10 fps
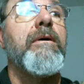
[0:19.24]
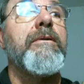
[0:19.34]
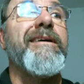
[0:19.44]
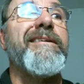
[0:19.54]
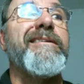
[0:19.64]

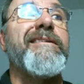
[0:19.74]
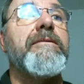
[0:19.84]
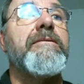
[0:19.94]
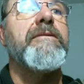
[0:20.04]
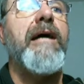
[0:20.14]
the
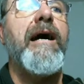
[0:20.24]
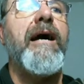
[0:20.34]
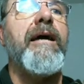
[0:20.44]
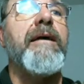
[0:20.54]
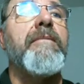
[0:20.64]

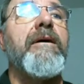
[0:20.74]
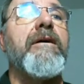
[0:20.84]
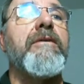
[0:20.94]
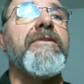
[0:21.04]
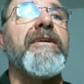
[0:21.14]
time
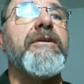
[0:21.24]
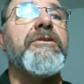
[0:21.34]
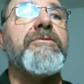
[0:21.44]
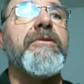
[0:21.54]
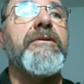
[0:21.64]
of
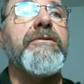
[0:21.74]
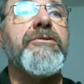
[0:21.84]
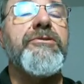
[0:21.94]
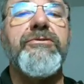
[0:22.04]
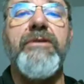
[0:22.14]
Israel's
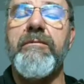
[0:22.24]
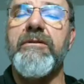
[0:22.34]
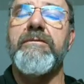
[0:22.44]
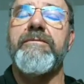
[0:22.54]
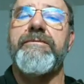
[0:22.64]

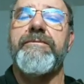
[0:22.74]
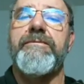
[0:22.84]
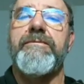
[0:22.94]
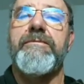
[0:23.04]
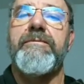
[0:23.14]
trouble
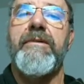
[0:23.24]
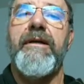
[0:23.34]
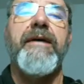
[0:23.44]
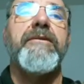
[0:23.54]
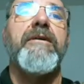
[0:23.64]

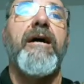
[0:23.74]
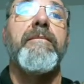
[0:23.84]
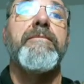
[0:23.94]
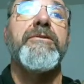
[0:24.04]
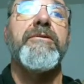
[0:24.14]
has
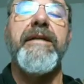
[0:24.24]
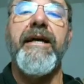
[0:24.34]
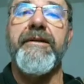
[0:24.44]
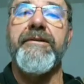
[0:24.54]
come to an end.